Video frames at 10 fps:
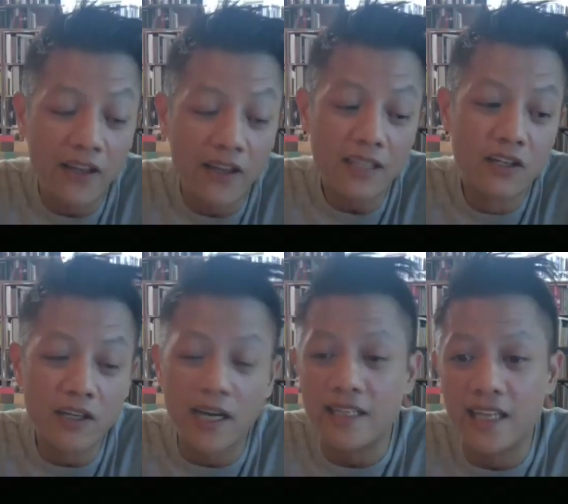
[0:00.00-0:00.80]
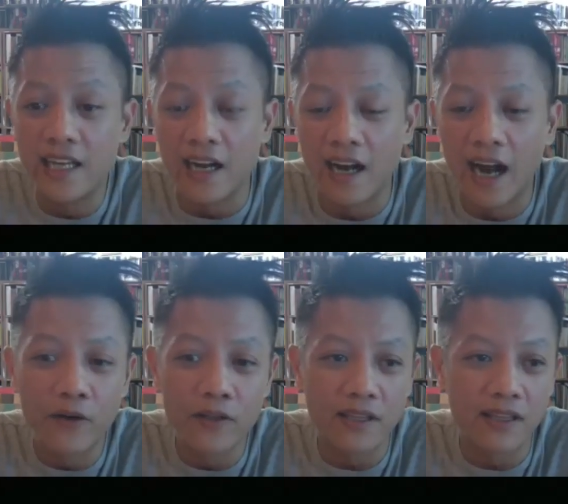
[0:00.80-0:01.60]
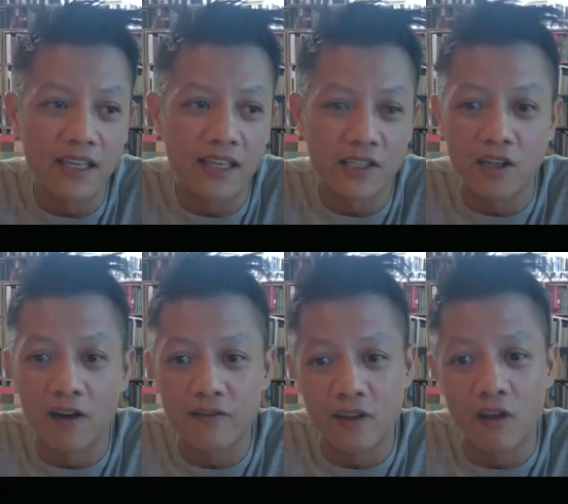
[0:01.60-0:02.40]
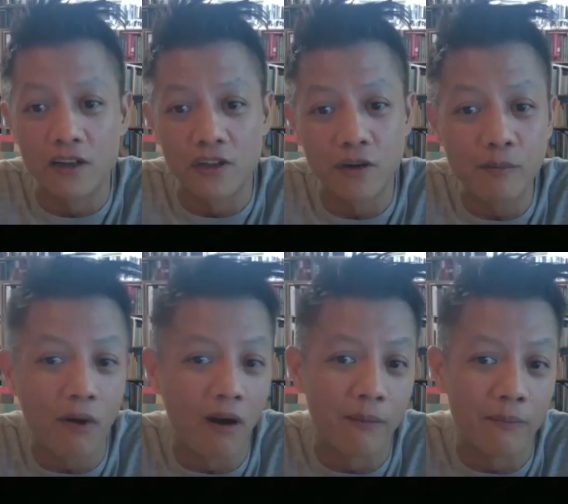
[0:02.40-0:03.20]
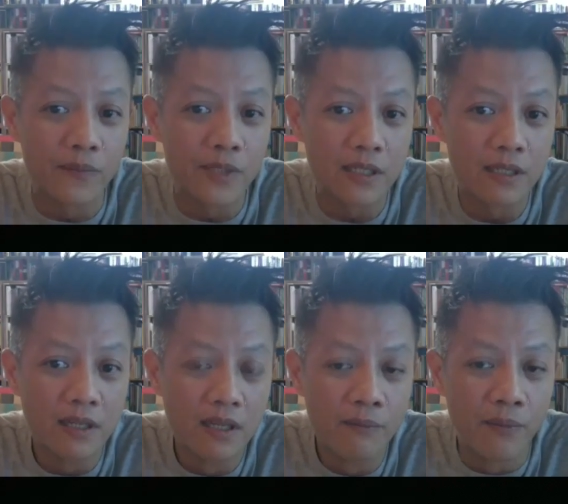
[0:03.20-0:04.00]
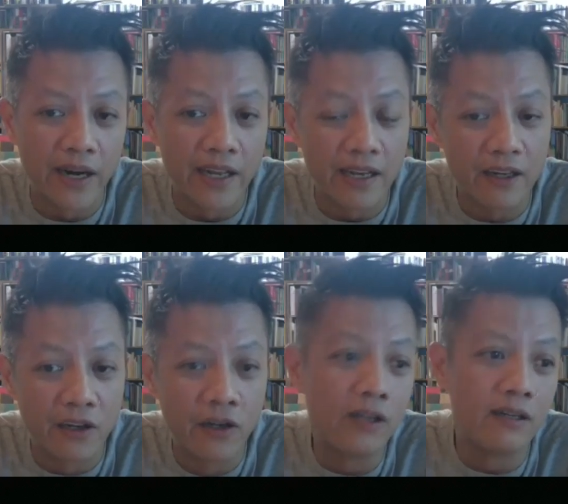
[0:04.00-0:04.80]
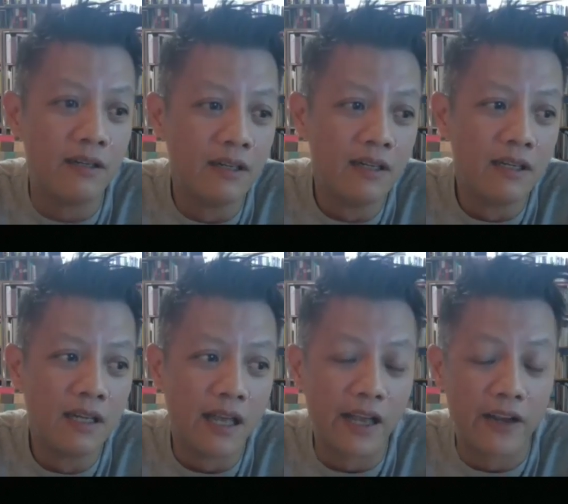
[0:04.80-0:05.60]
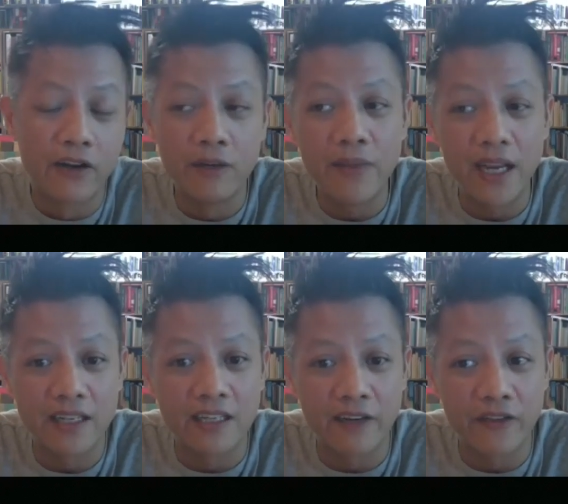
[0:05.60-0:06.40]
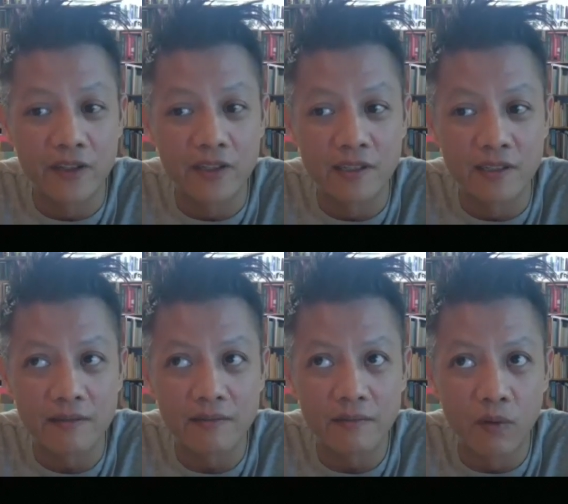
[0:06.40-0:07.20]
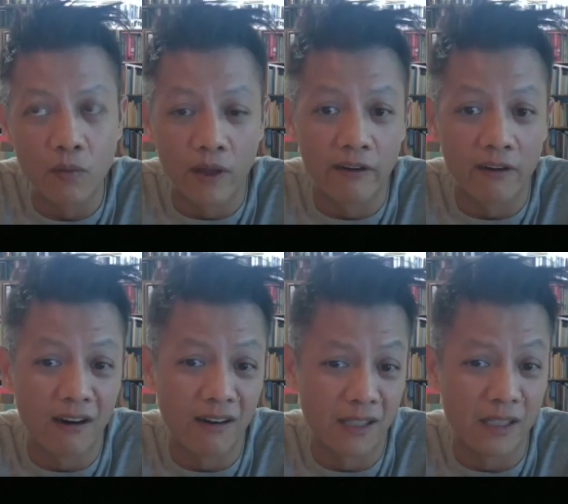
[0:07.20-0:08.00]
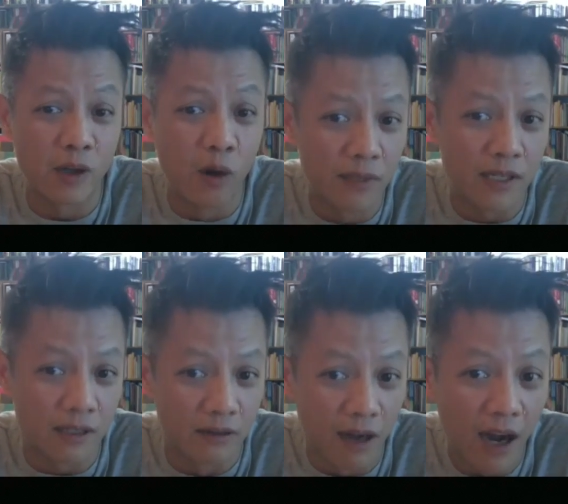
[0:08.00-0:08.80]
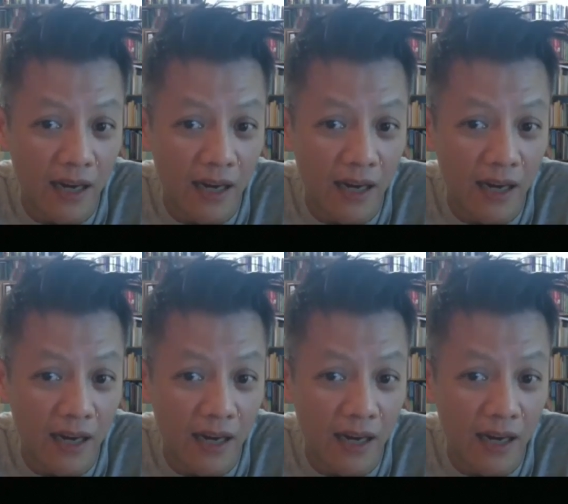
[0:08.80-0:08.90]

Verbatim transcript: a good idea. I don't think it solves long-term problems, but it could, it could make a difference whether an artist is homeless or not.